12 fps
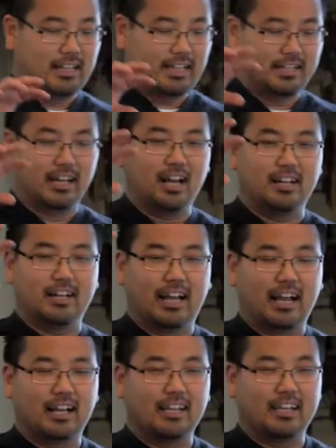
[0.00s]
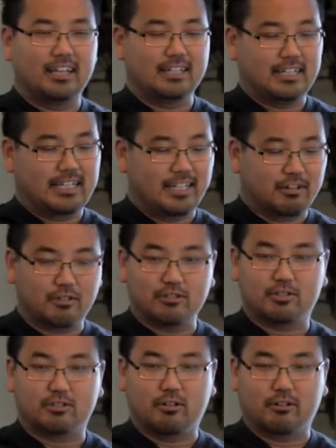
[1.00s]
in hero
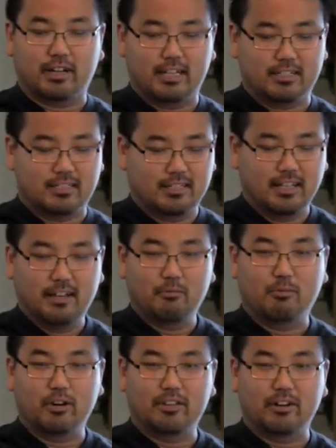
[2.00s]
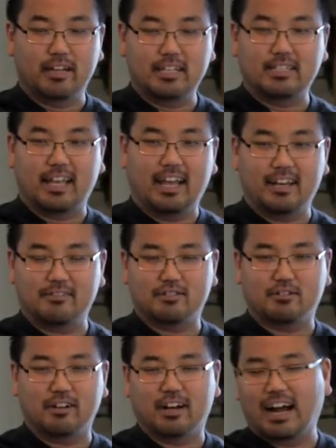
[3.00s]
stories where there is an NF
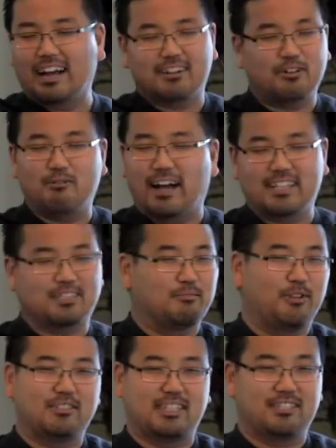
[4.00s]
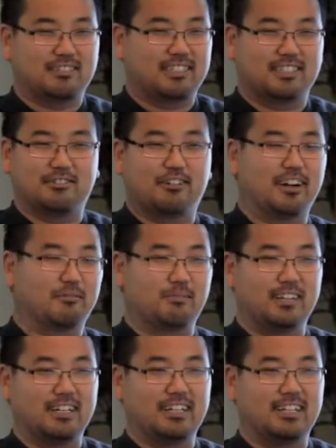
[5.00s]
story arc, I don't know why it's the most interesting story arc,
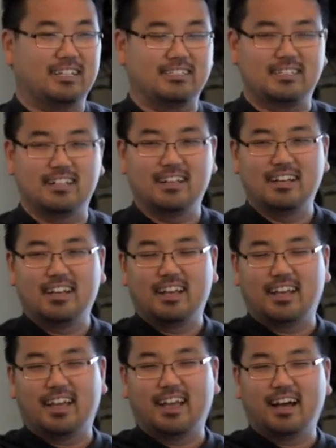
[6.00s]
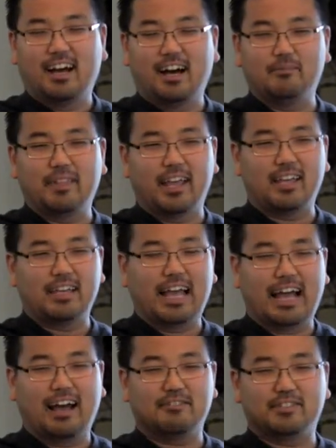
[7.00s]
but it is. They
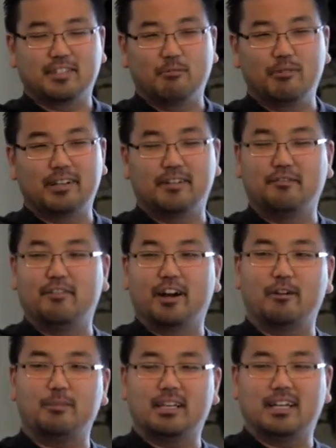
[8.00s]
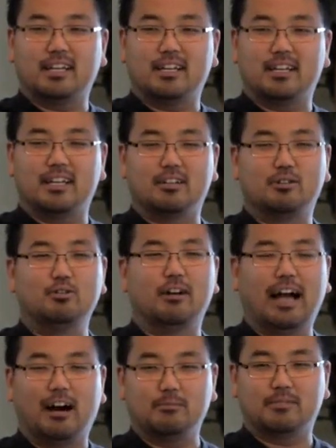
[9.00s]
have someone in the very beginning who
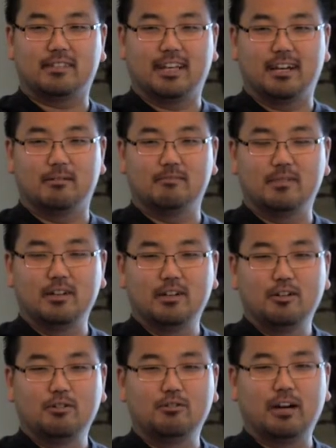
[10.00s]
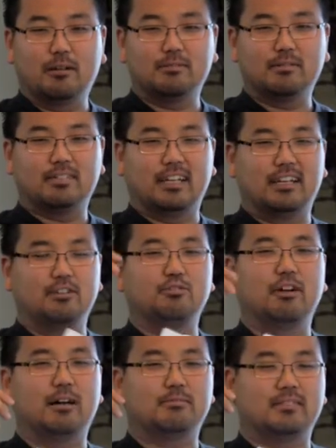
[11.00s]
helps them say,
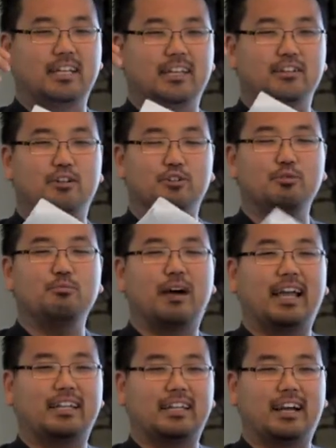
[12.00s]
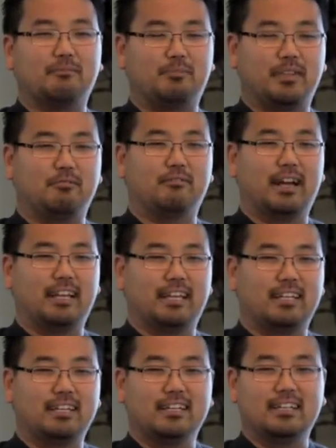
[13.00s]
you might not be
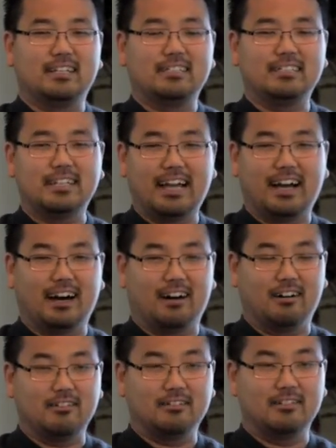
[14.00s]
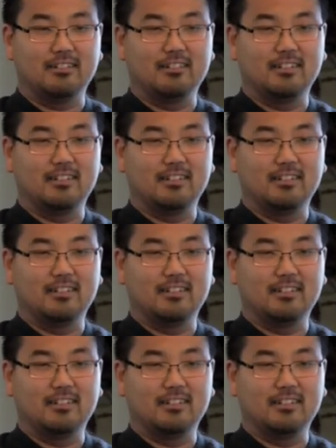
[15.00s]
ready now,